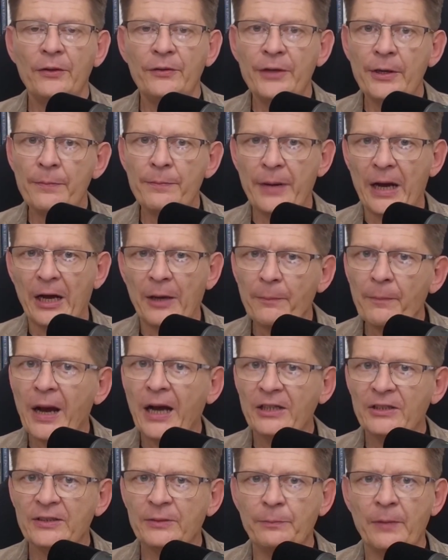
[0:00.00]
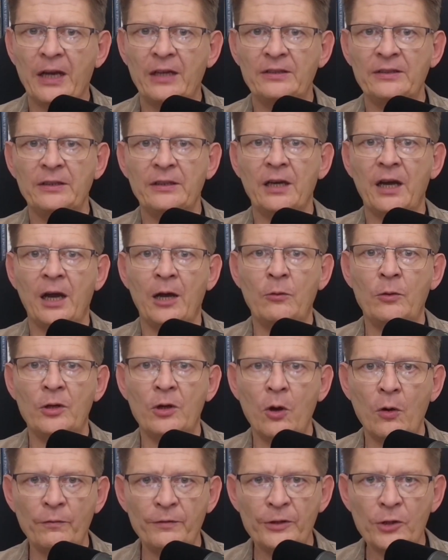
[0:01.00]
thereby maximizing
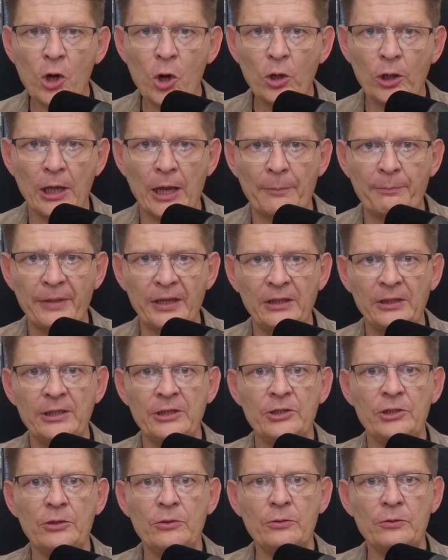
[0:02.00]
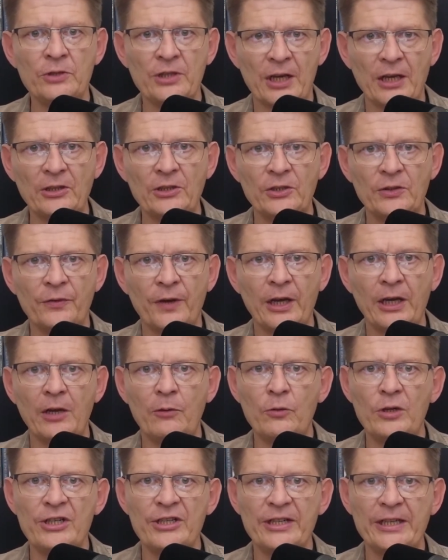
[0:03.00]
our overall ability to satisfy
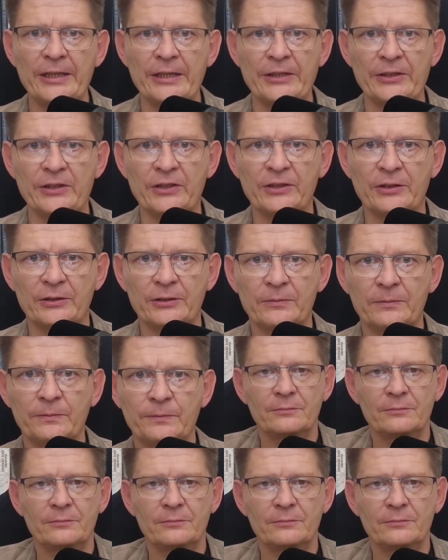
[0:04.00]
our needs.